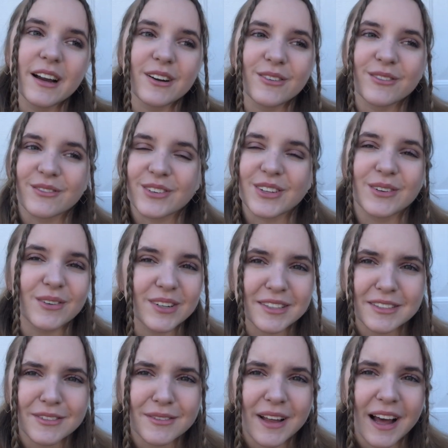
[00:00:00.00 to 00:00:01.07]
I don't really want
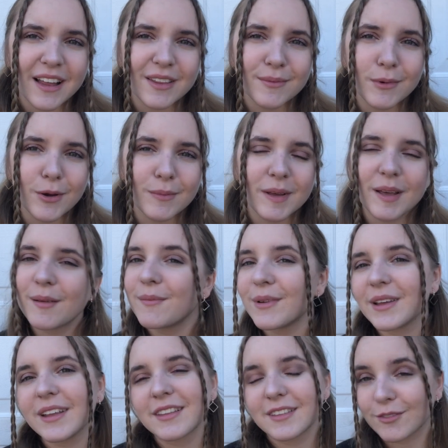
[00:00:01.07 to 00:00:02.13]
to do that at the moment, but
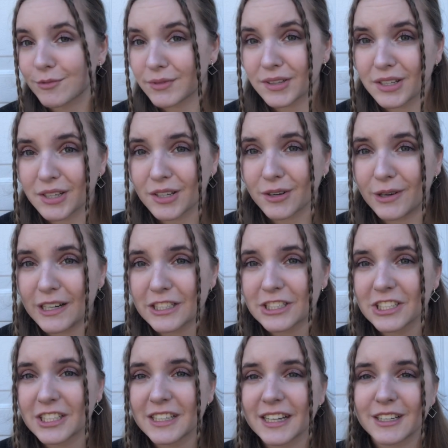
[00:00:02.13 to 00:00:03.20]
it's a really good question.